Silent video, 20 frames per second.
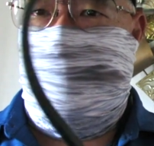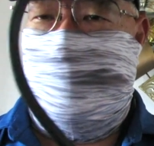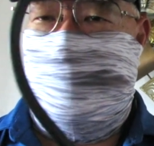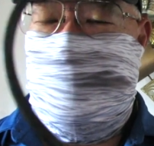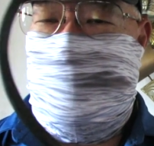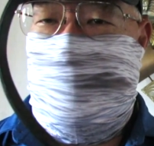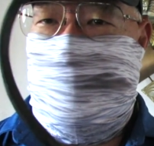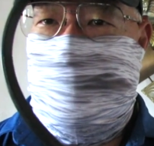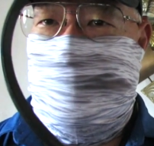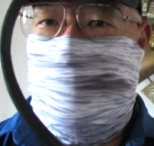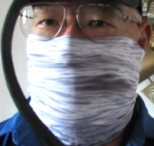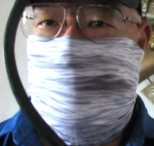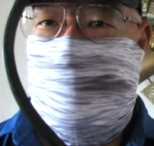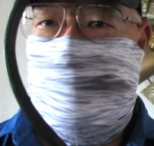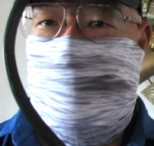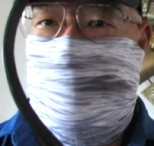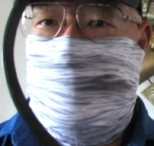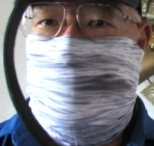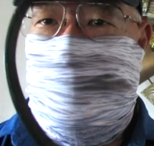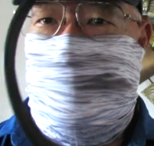The second
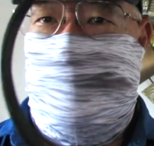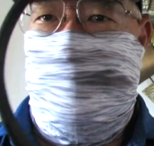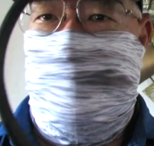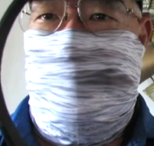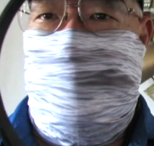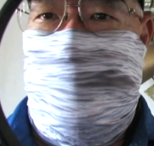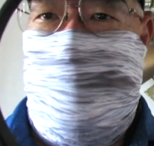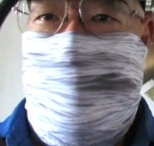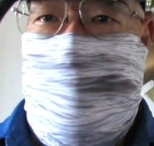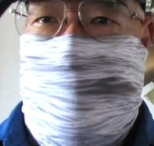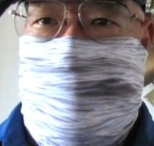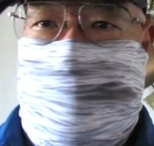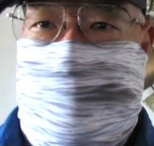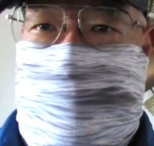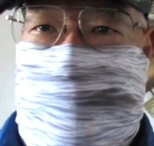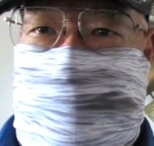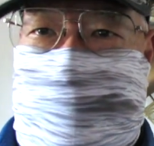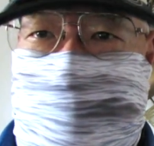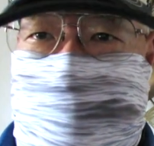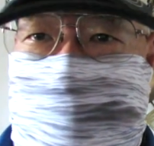generation. The
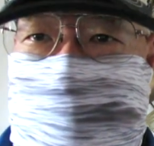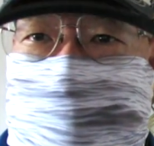first